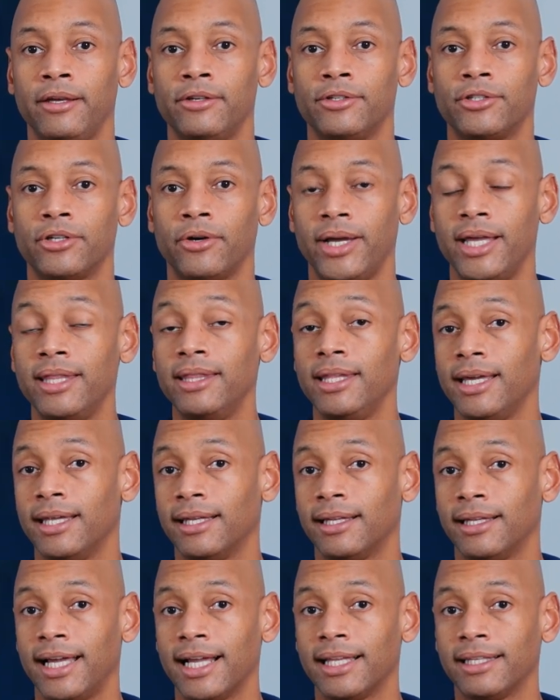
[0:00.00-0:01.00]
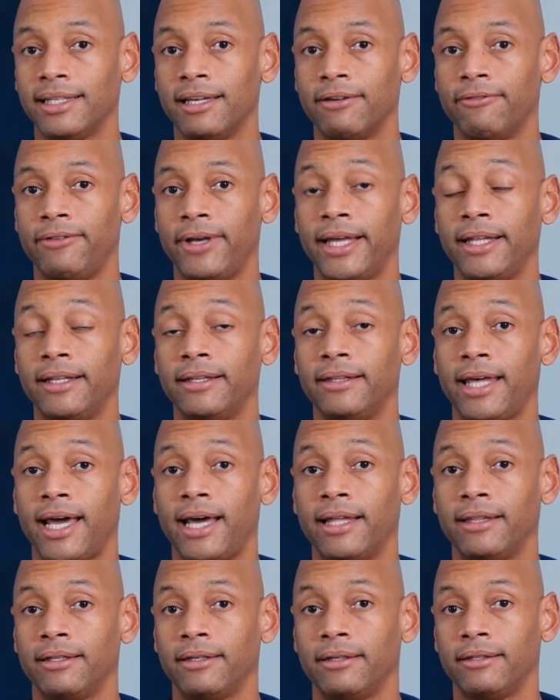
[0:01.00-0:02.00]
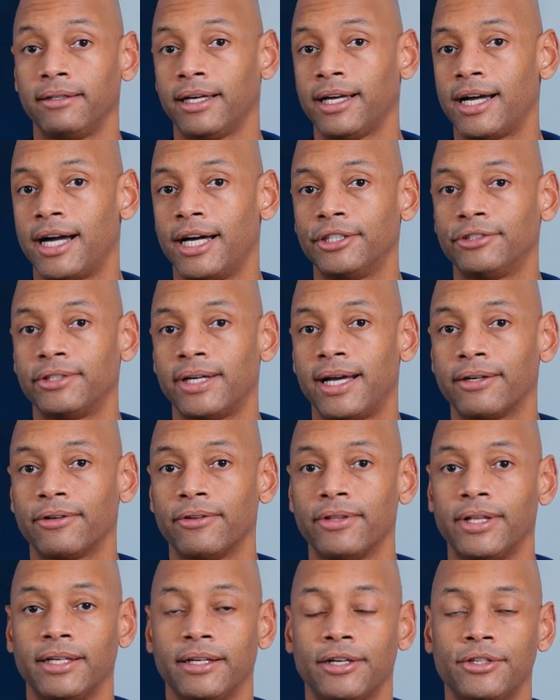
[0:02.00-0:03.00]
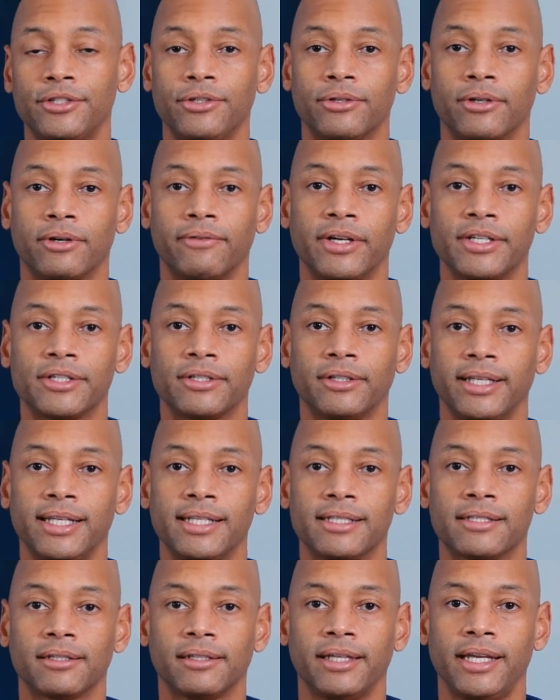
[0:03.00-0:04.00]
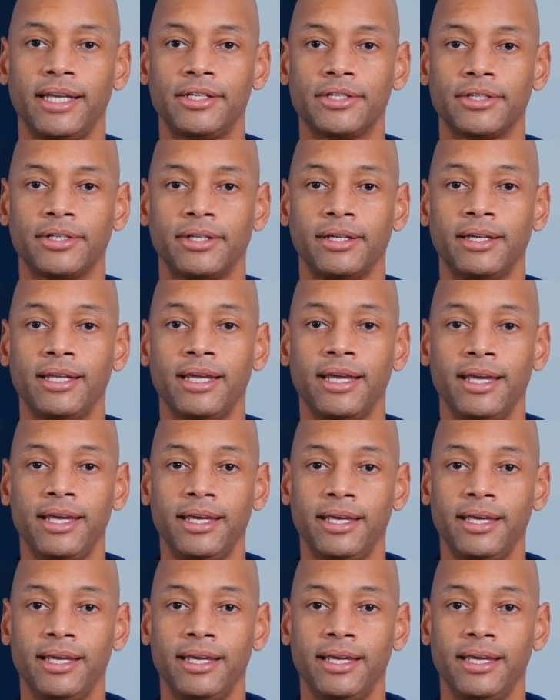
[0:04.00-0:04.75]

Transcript: So in the unlikely event that the, the contractor that does your original installation